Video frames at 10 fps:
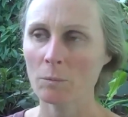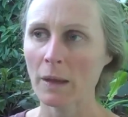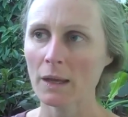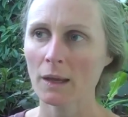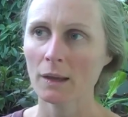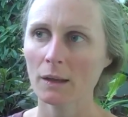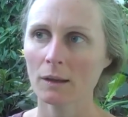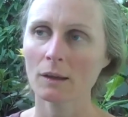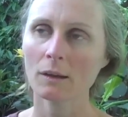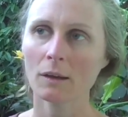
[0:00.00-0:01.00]

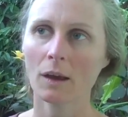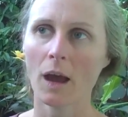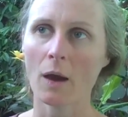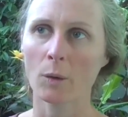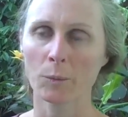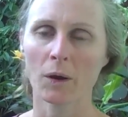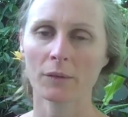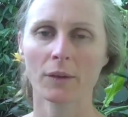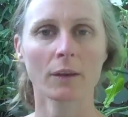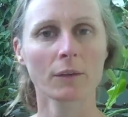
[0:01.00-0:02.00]
making our
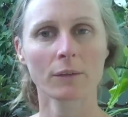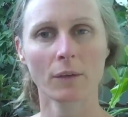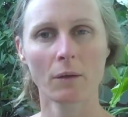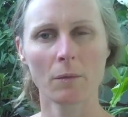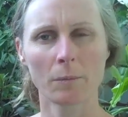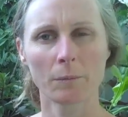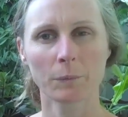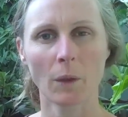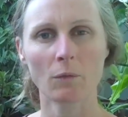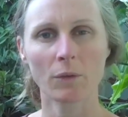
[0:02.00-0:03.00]
process
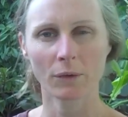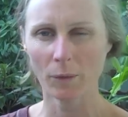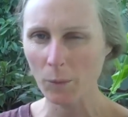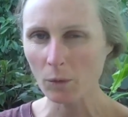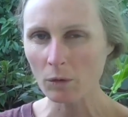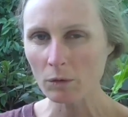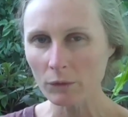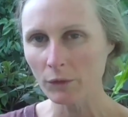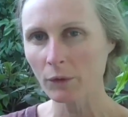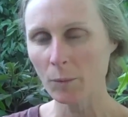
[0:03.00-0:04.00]
um,
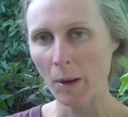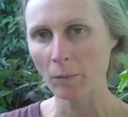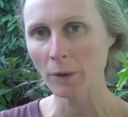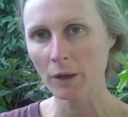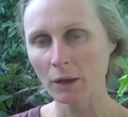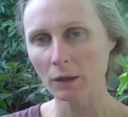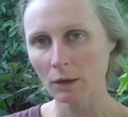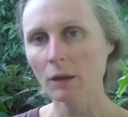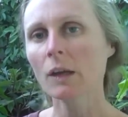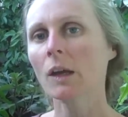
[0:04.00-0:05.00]
visible to and the available.
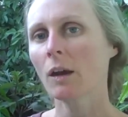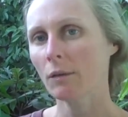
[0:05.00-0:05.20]
public, yeah.